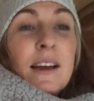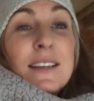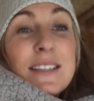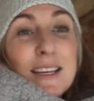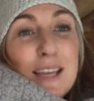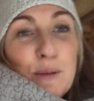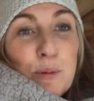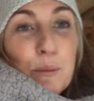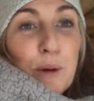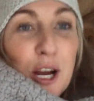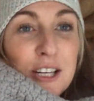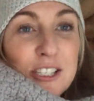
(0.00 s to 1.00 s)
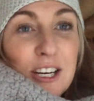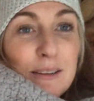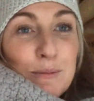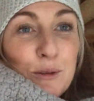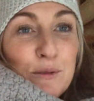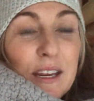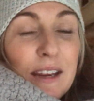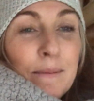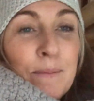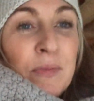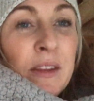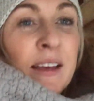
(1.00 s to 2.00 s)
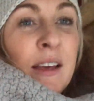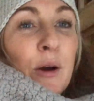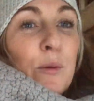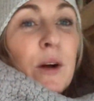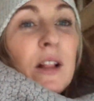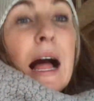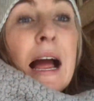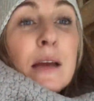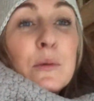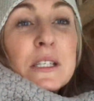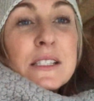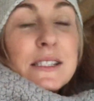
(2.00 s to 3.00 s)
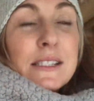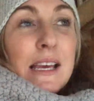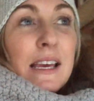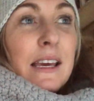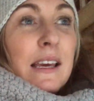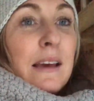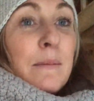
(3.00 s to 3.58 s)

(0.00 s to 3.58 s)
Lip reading: to keep your project moving. Well, I will say,